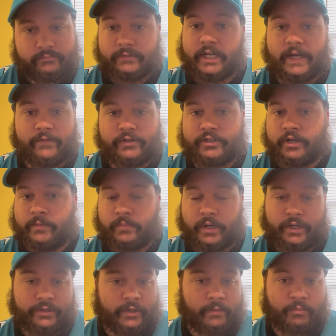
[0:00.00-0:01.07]
not having Derrick
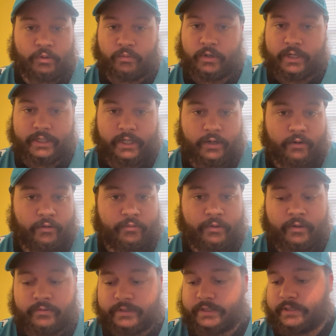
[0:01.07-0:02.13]
Brown, they were able to run down our
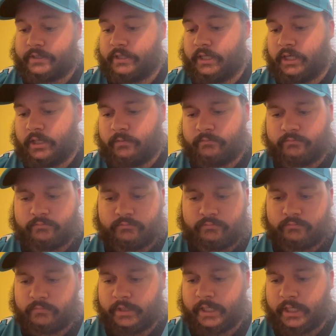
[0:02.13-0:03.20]
throats, and
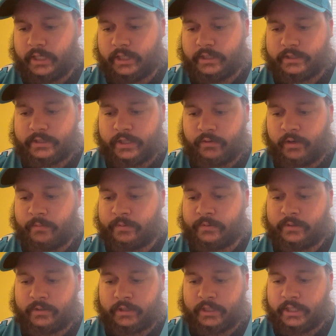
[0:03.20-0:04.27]
they were able to
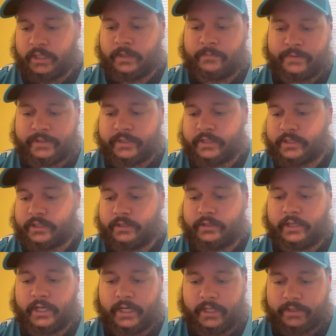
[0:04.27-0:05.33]
get in position
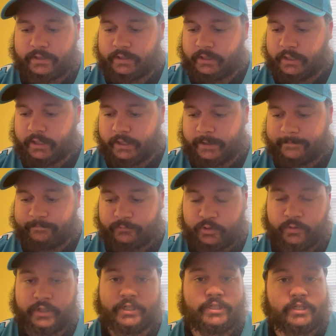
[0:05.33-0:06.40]
that
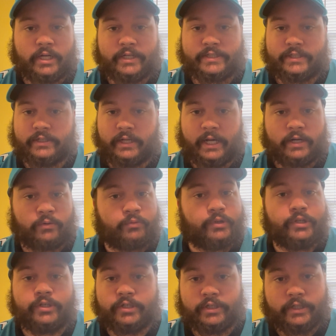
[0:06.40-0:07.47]
Quentin Johnson had a
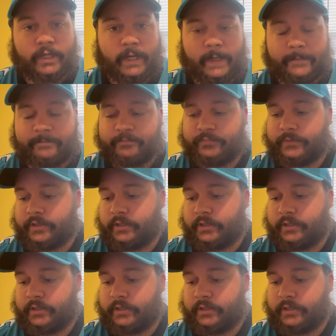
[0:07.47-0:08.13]
really good game,